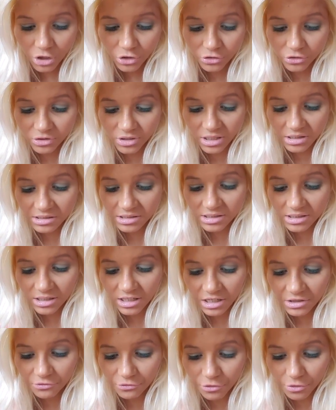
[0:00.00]
So thanks
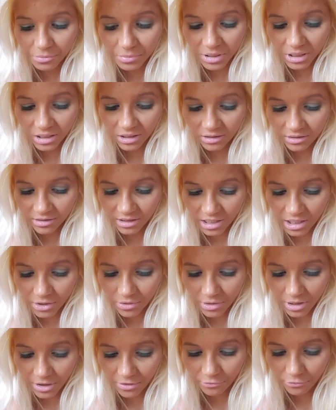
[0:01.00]
again for being
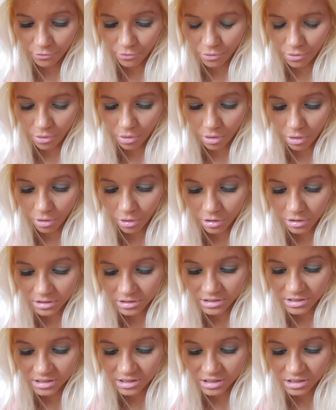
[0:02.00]
there and for all
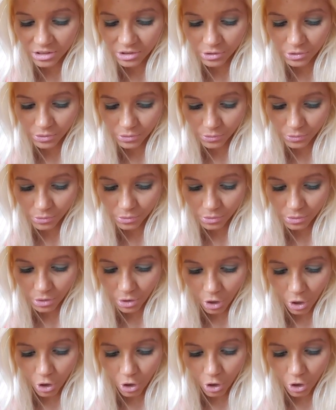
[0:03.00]
the things you do.